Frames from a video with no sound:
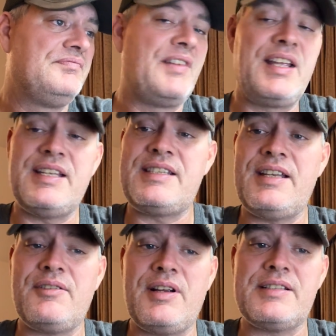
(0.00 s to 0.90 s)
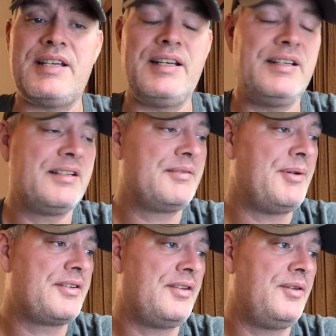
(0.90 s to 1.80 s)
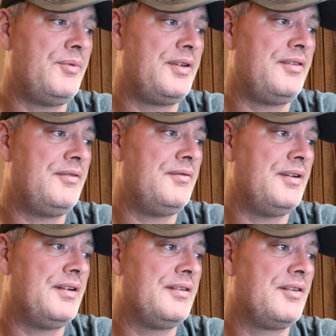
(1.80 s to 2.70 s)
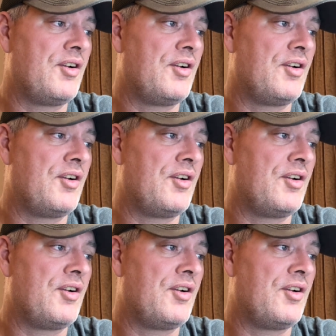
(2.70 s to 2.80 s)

gets interesting, especially when you uh,